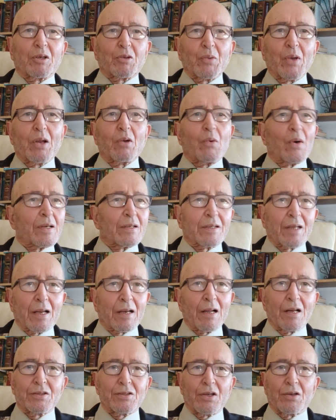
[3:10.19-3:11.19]
between one
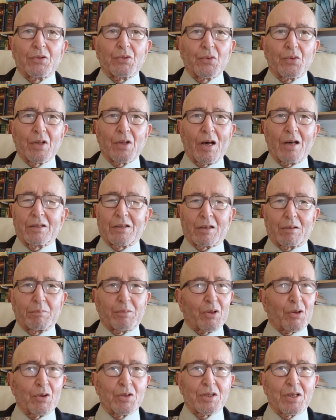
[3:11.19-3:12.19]
tunnels into the other
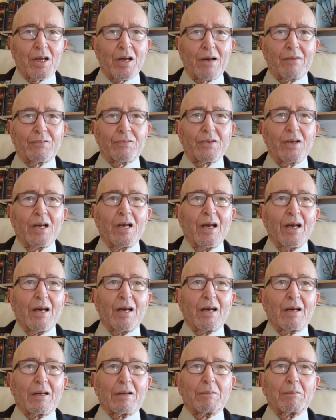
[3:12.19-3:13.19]
because they have
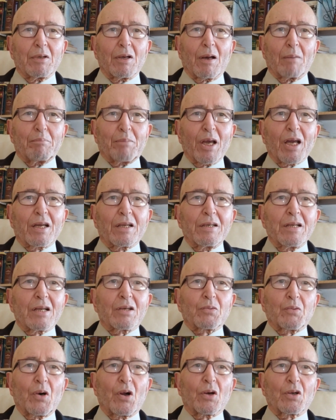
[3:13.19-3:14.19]
a big
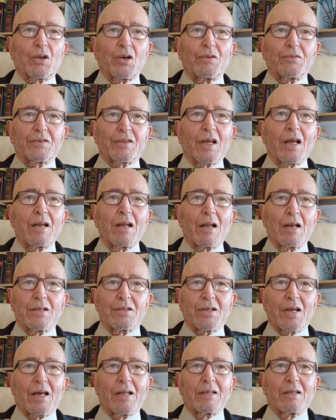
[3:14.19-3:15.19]
network of
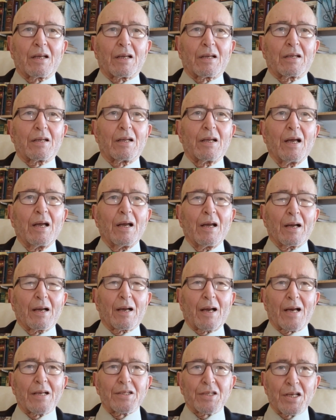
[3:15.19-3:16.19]
tunnels under
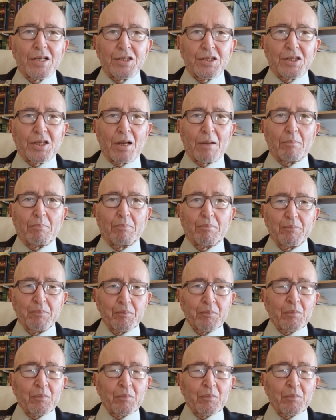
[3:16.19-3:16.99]
Gaza Strip.